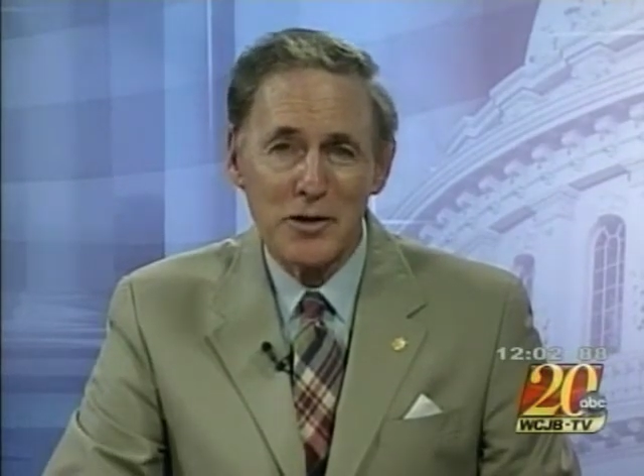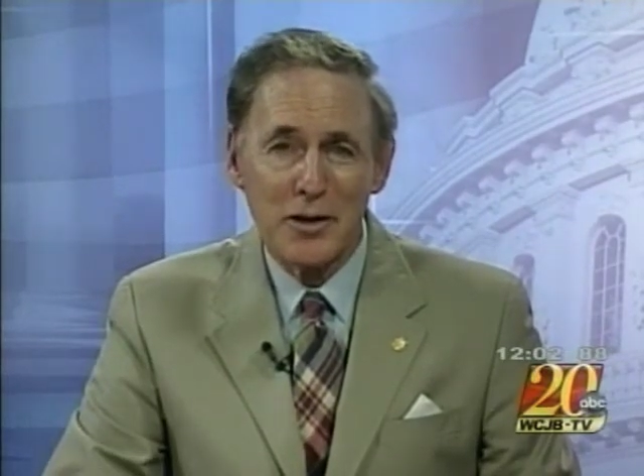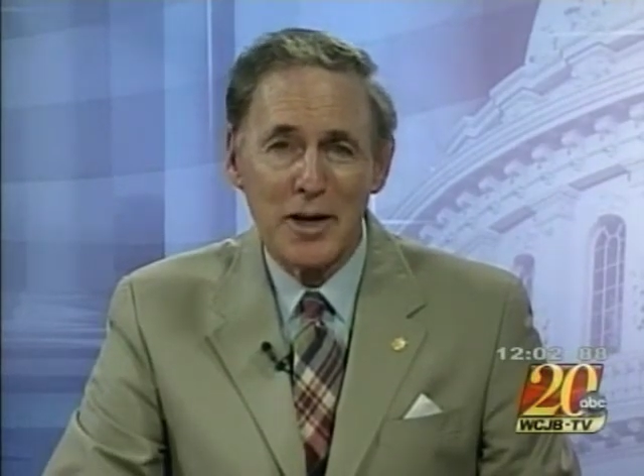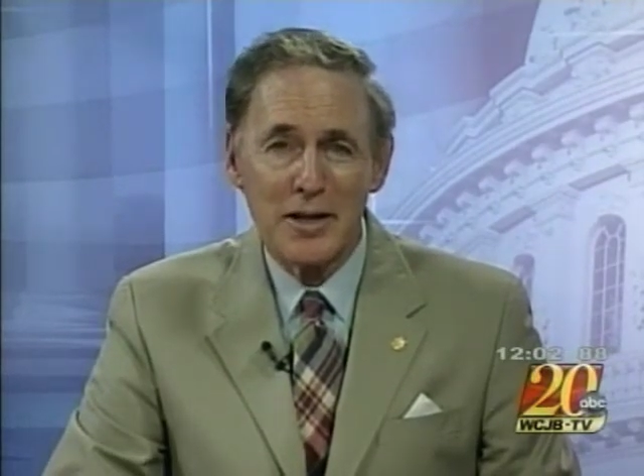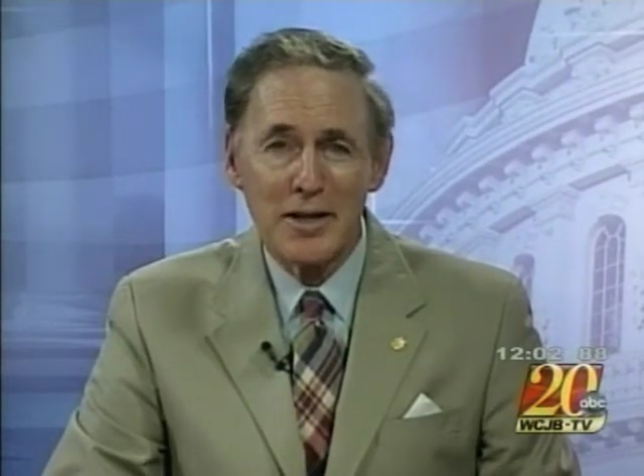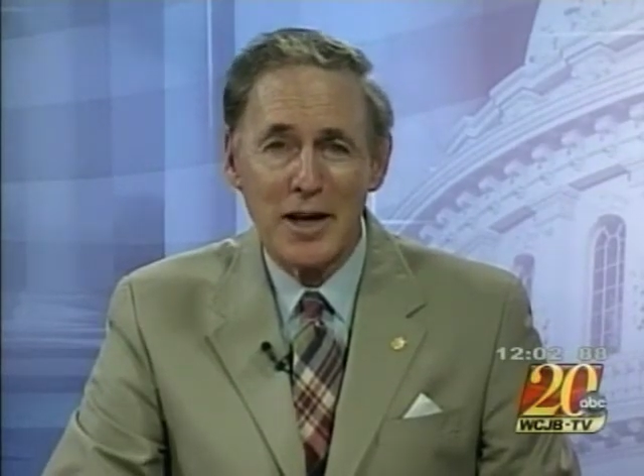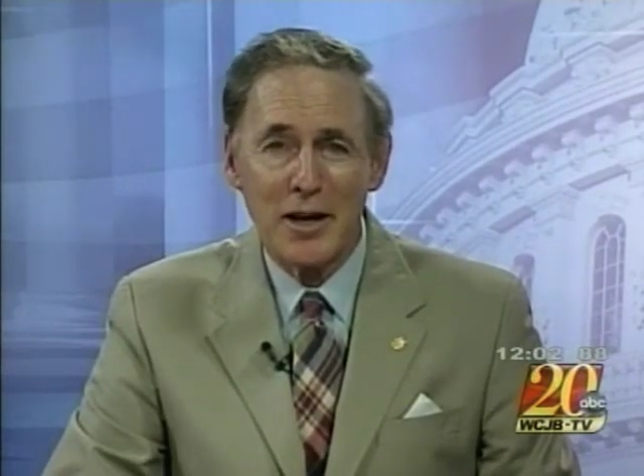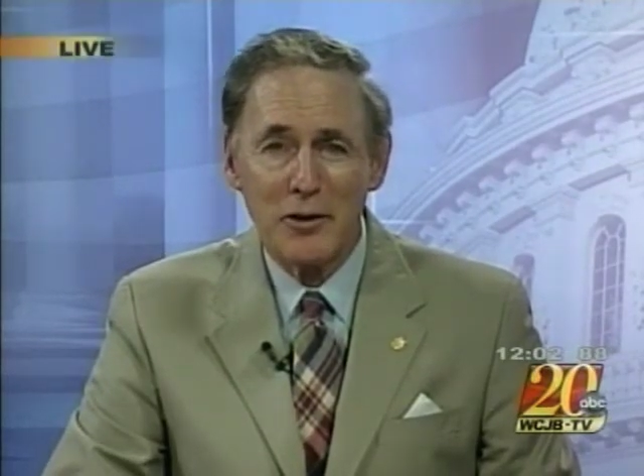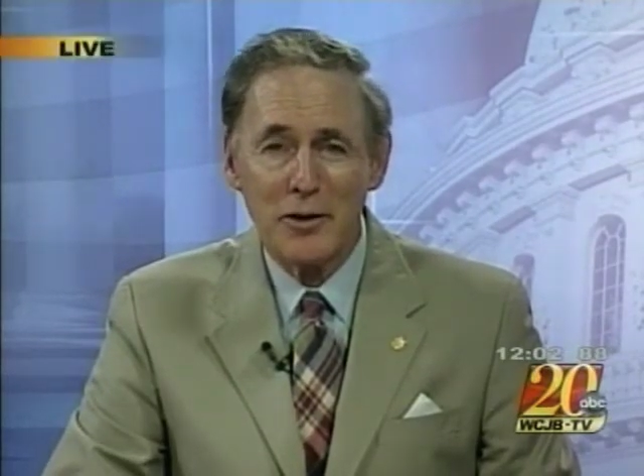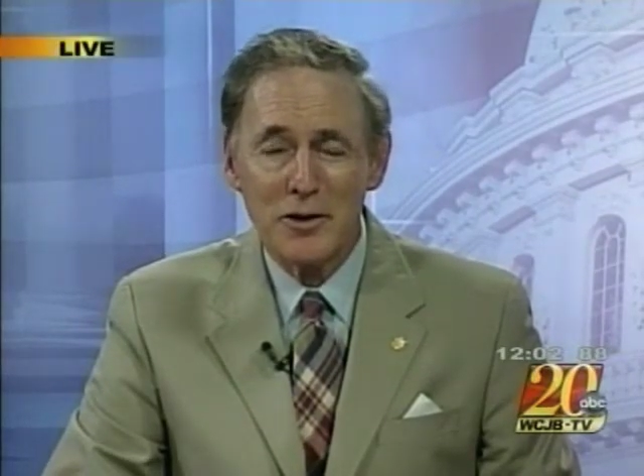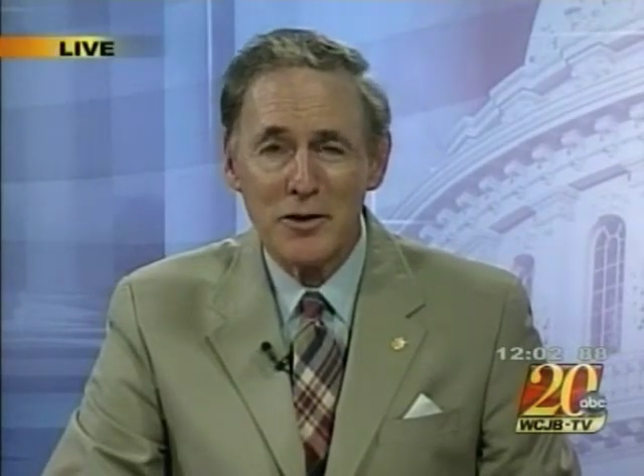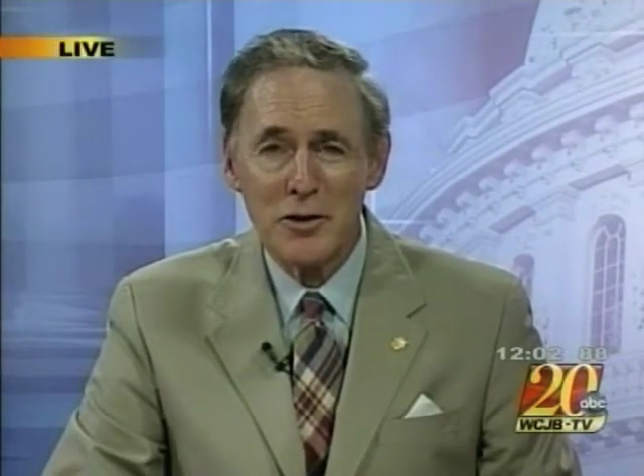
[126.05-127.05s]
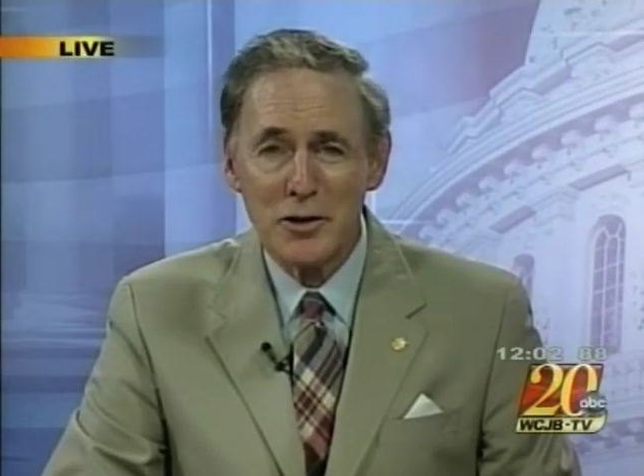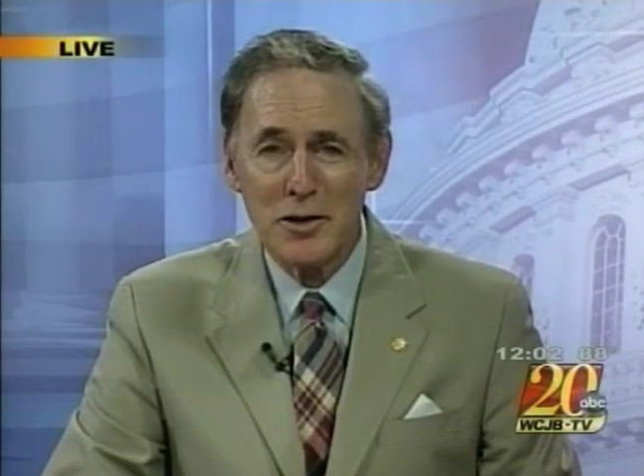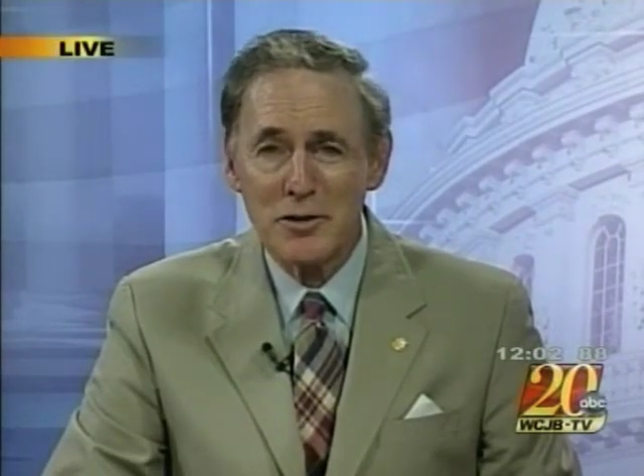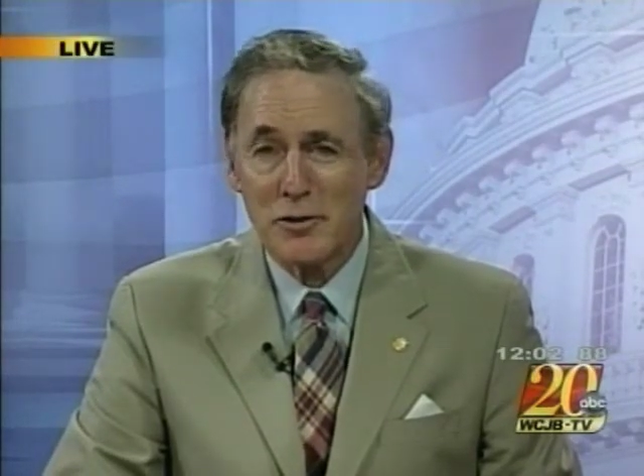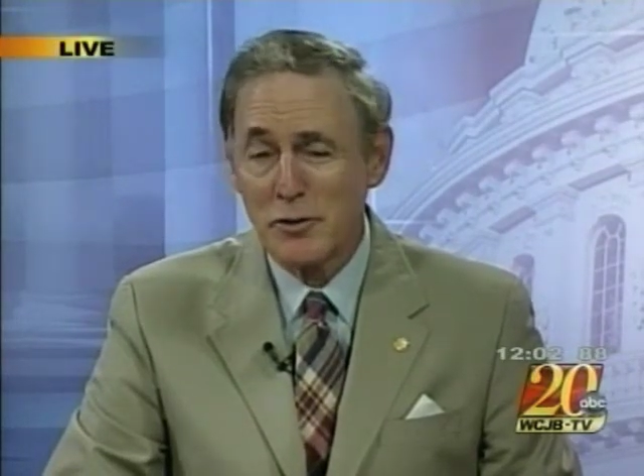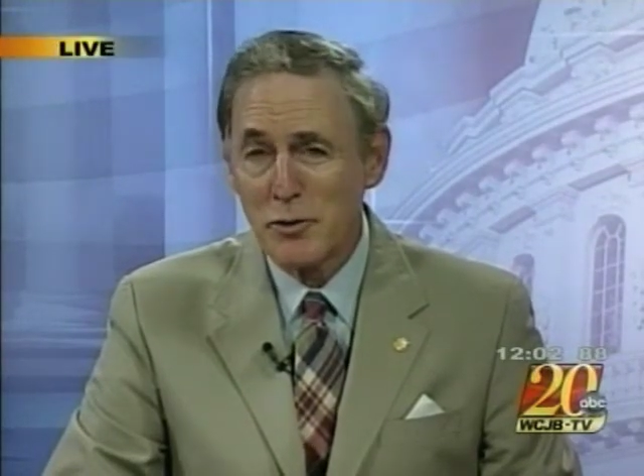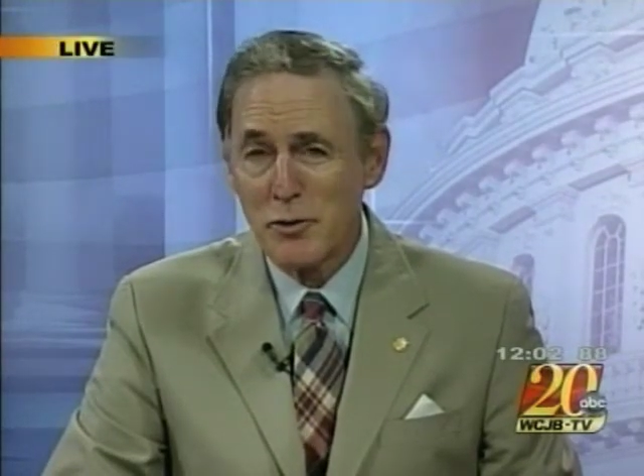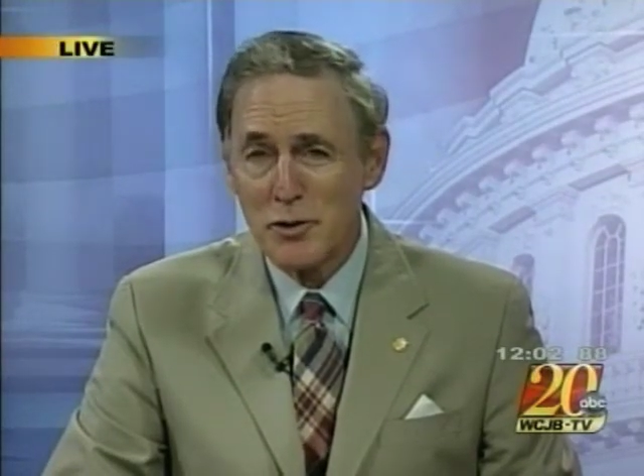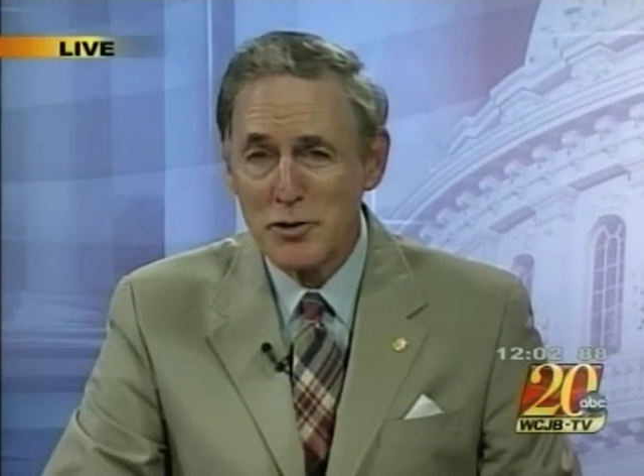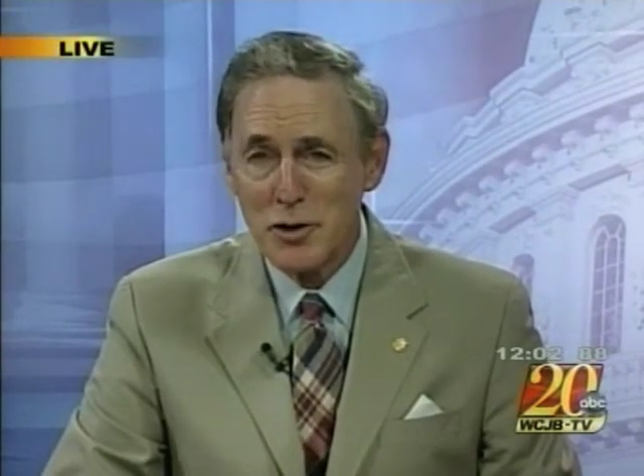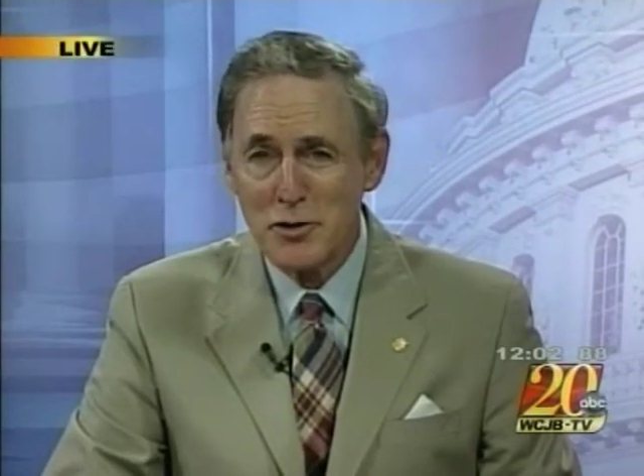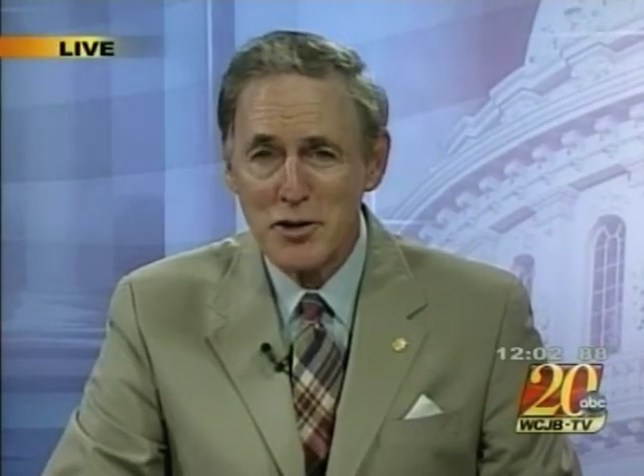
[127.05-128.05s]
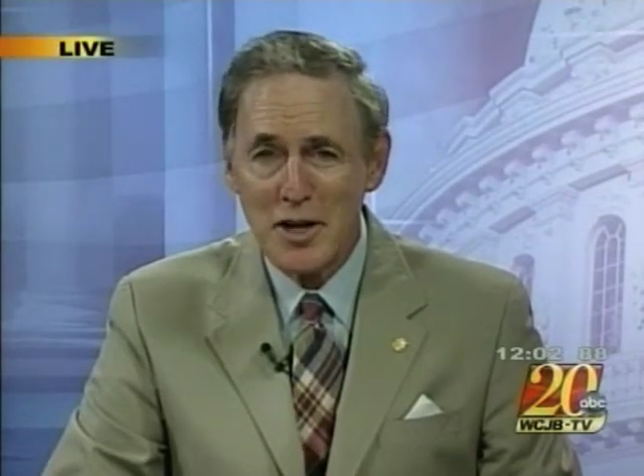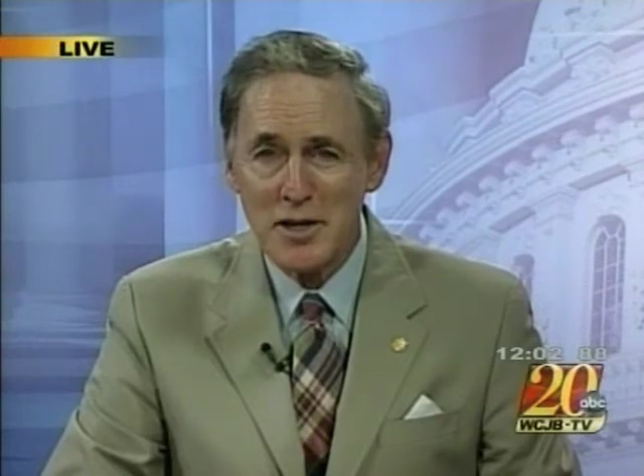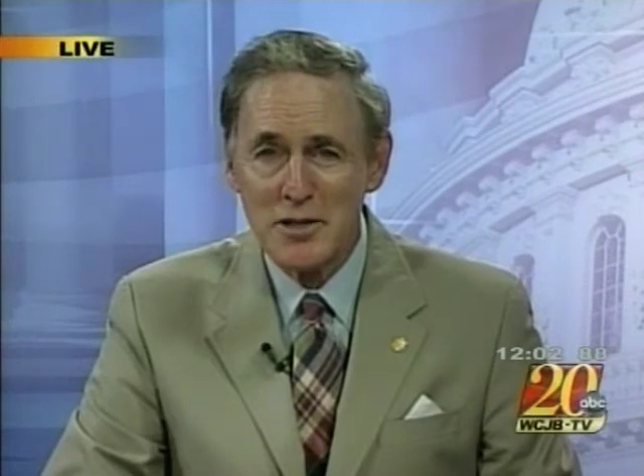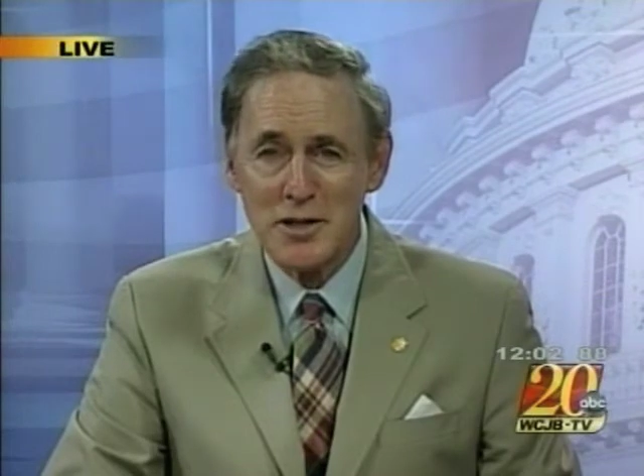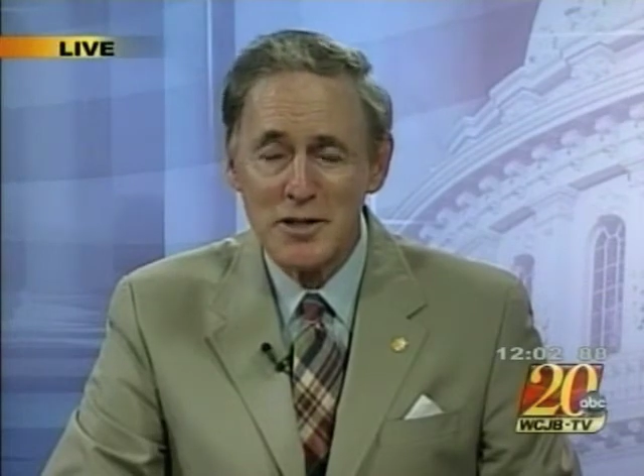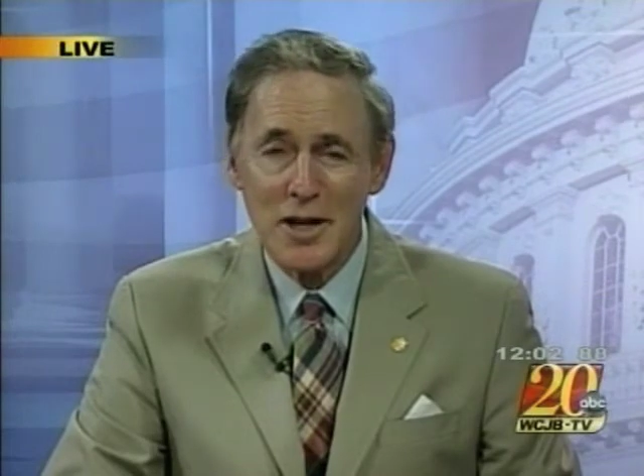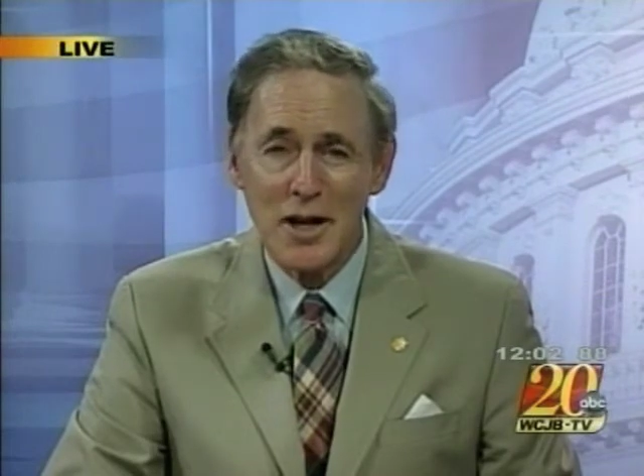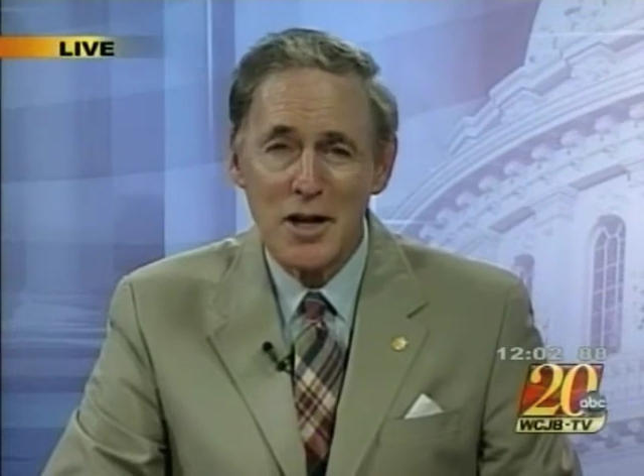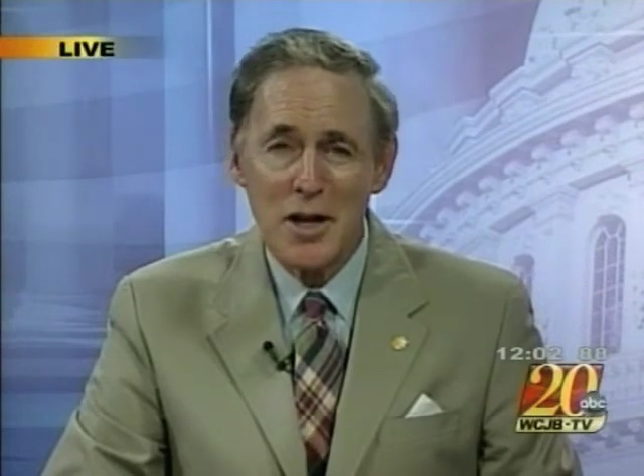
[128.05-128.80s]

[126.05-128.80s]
to get health insurance through associations.